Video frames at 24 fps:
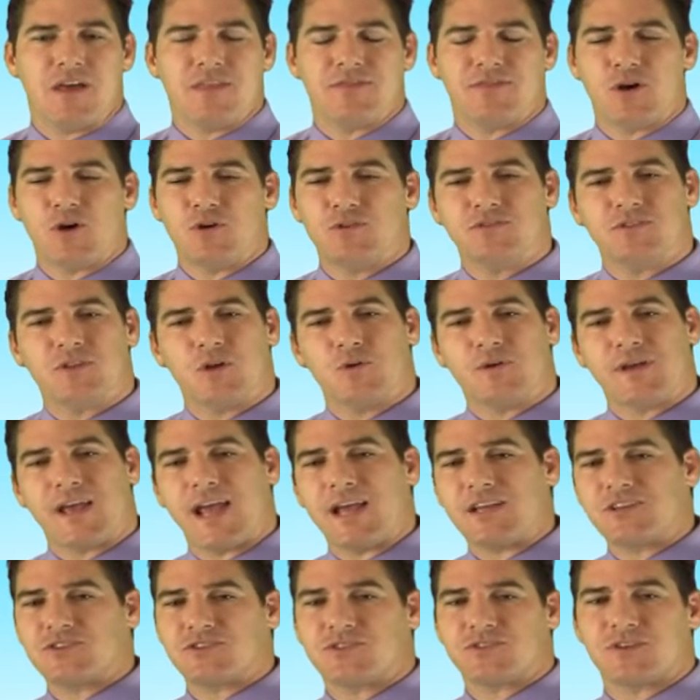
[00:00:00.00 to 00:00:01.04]
those
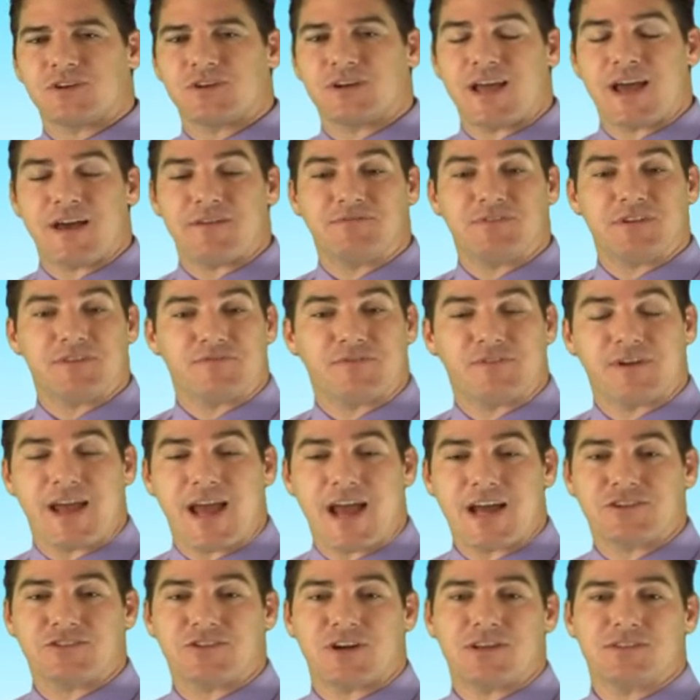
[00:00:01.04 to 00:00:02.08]
locations are going to have different
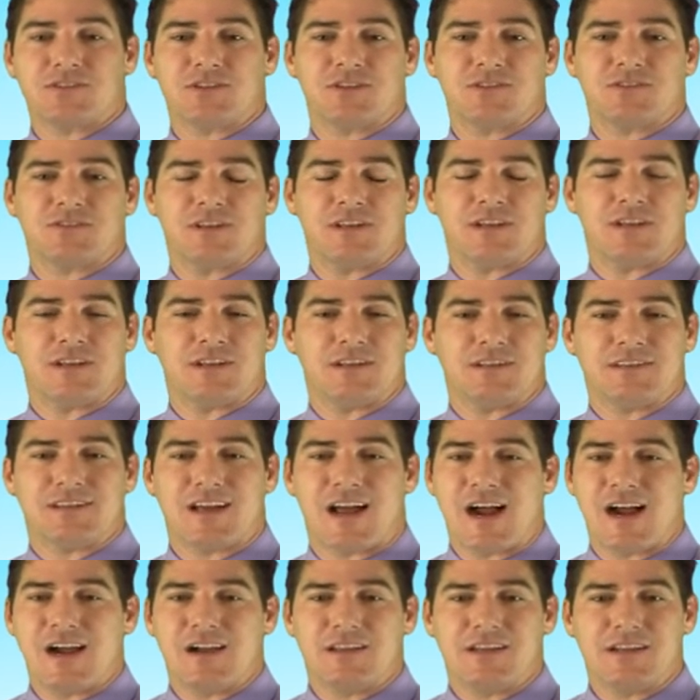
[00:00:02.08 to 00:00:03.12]
addresses and
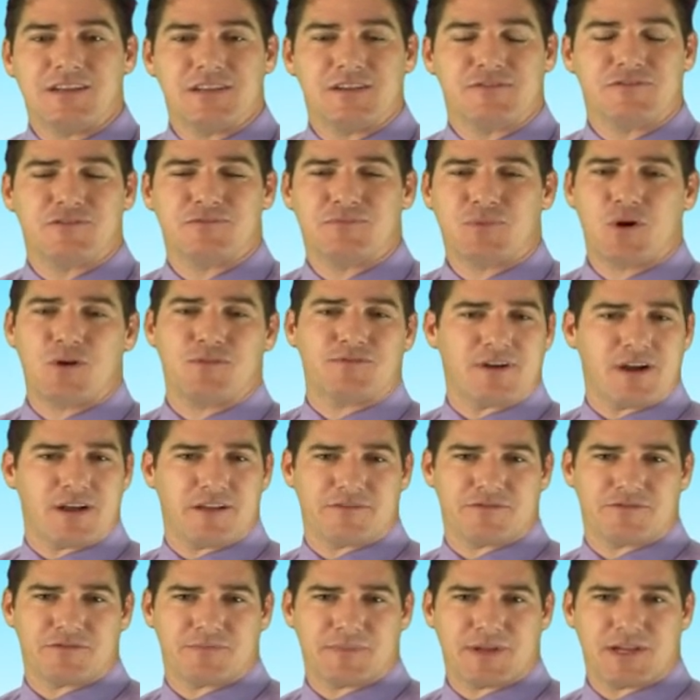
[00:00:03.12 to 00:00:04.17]
entirely different profile
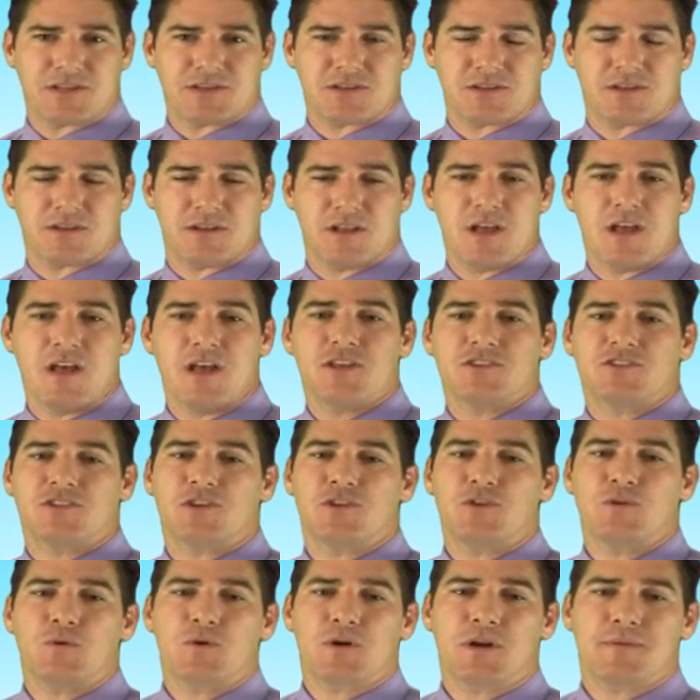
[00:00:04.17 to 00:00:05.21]
information. So
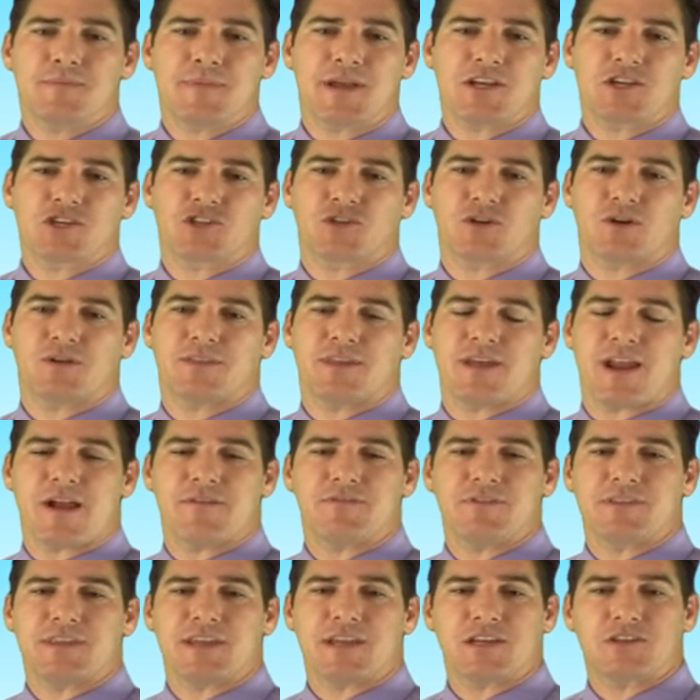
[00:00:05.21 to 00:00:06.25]
you want to make sure that
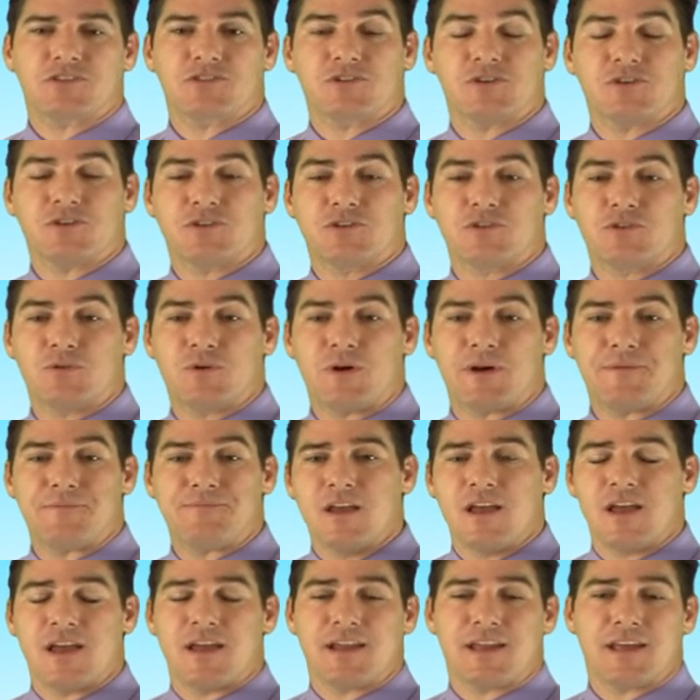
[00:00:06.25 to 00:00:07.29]
everything is congruent
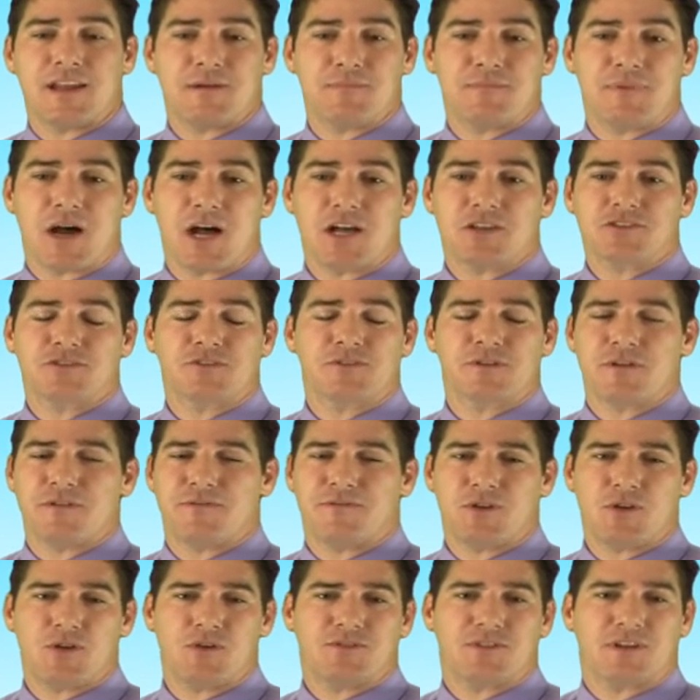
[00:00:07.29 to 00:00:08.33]
and getting positive
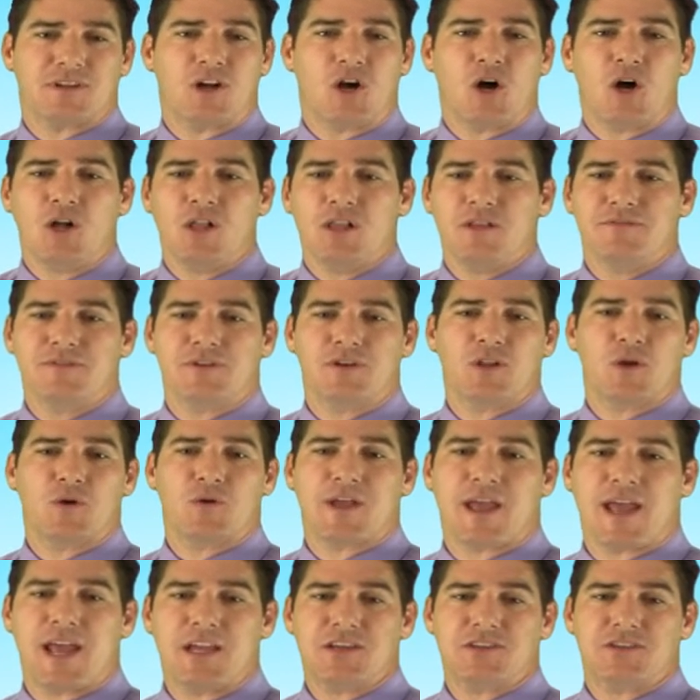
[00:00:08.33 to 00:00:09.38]
reviews at all of your
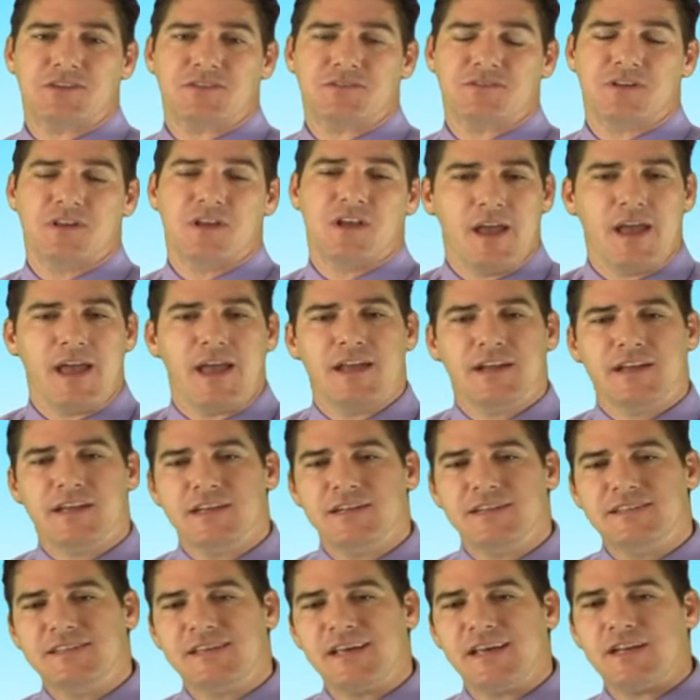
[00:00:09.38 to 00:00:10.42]
locations, and
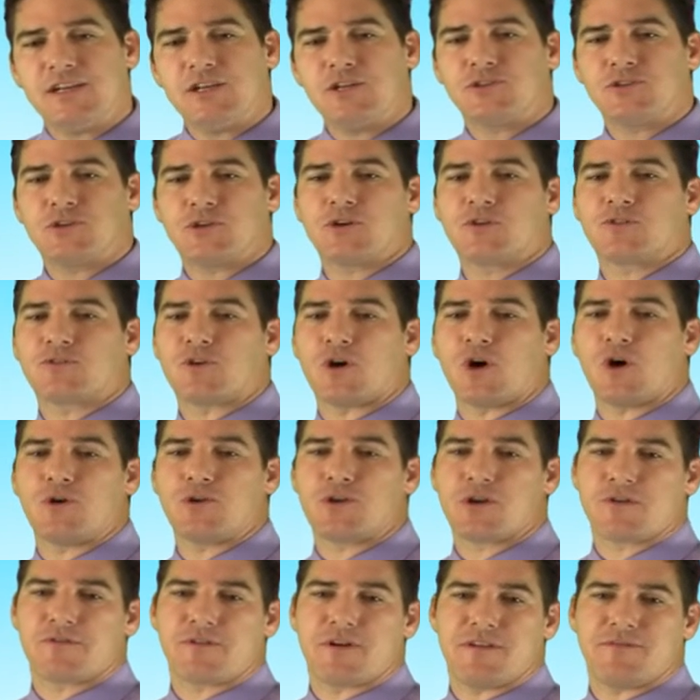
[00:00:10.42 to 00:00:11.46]
continue to grow
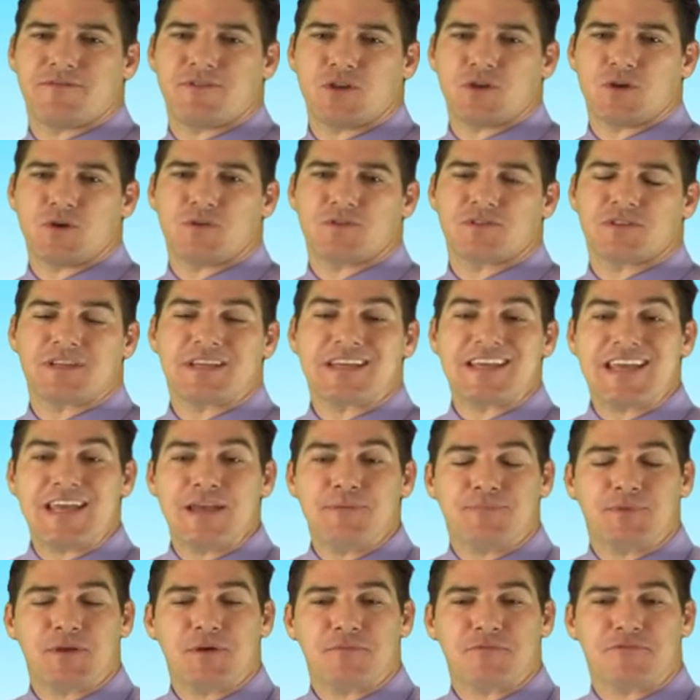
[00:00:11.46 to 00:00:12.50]
your reviews and
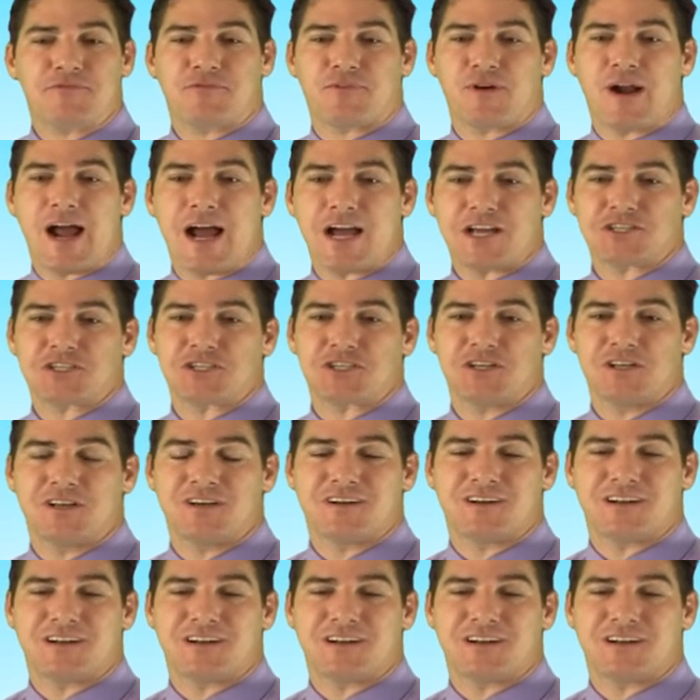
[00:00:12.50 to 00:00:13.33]
keep them fresh.